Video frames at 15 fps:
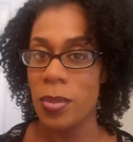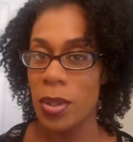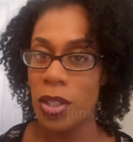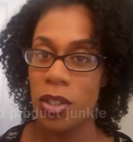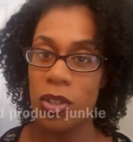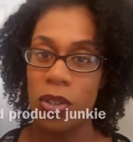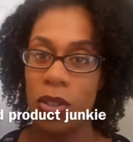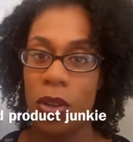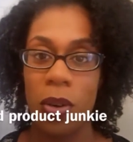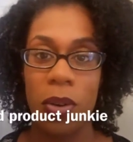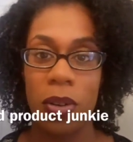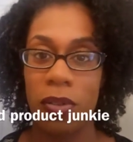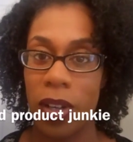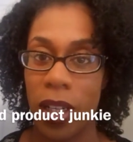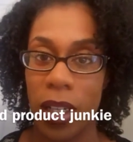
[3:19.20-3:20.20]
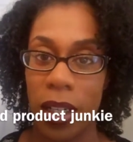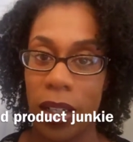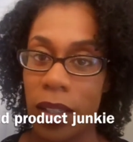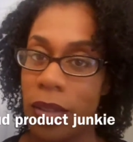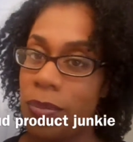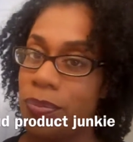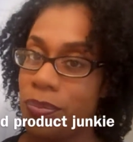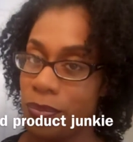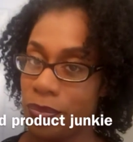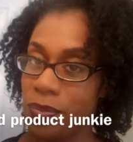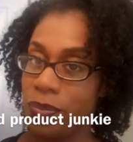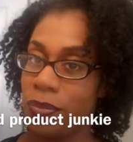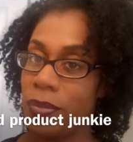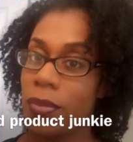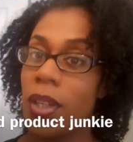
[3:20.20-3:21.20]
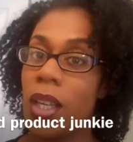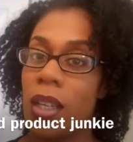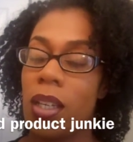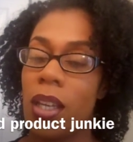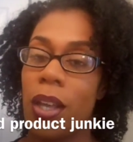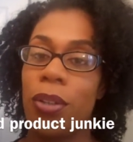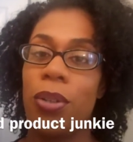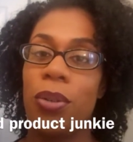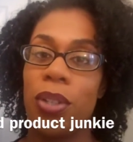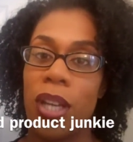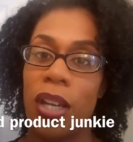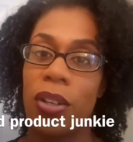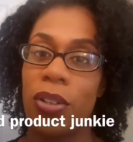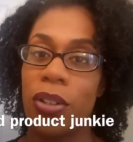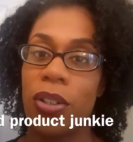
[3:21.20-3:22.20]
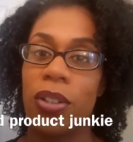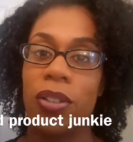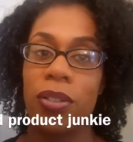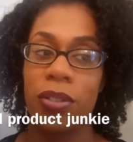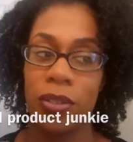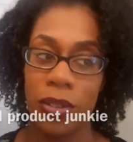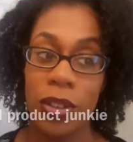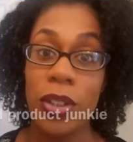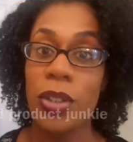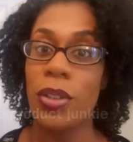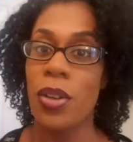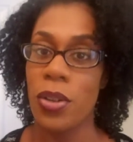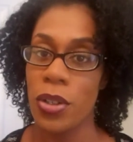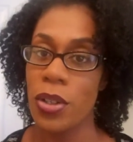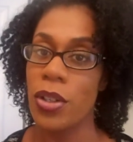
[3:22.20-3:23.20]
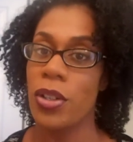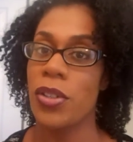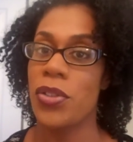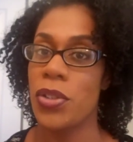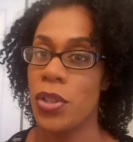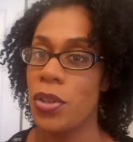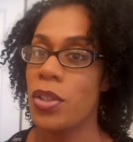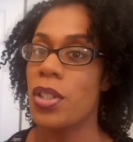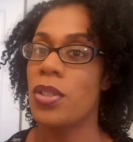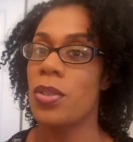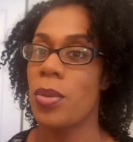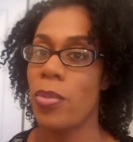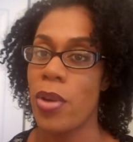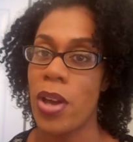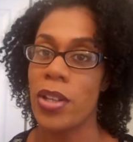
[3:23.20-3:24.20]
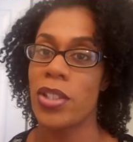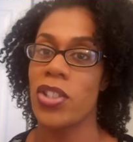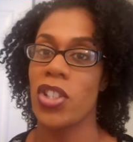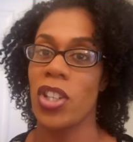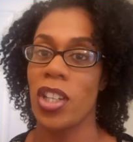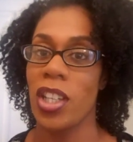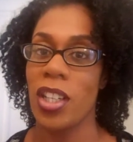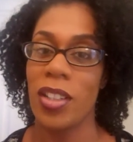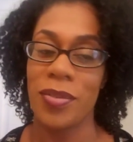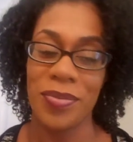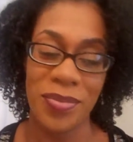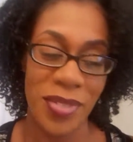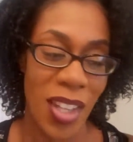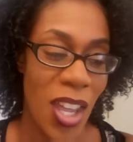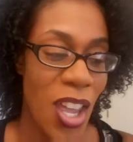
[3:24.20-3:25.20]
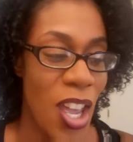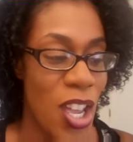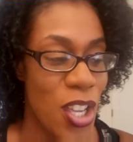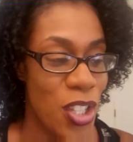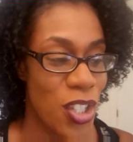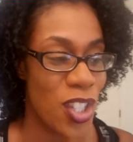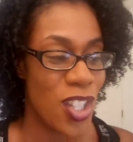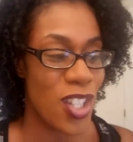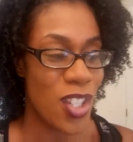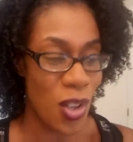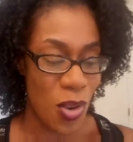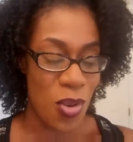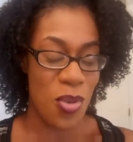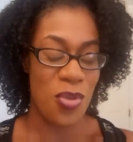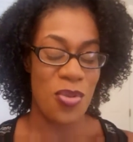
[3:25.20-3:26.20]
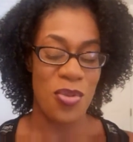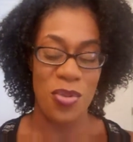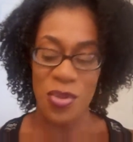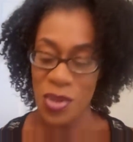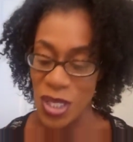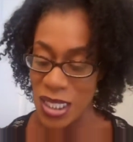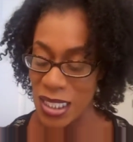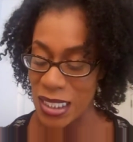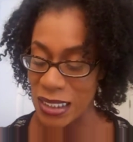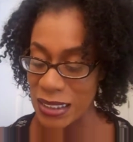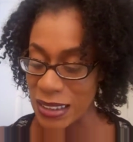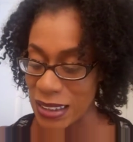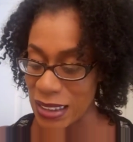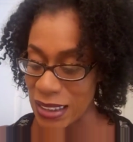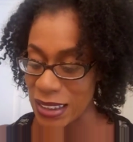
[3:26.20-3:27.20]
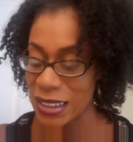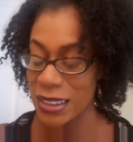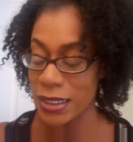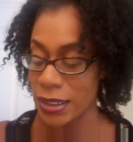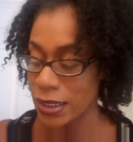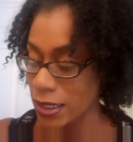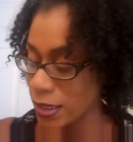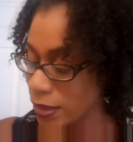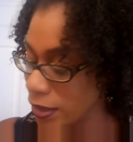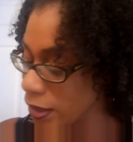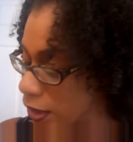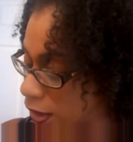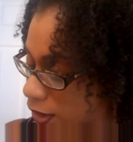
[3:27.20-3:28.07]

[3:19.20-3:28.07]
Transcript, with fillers: and I can't say I'm done trying, but for now, this will be my go-to styler. So glad I came across it again and in my stash,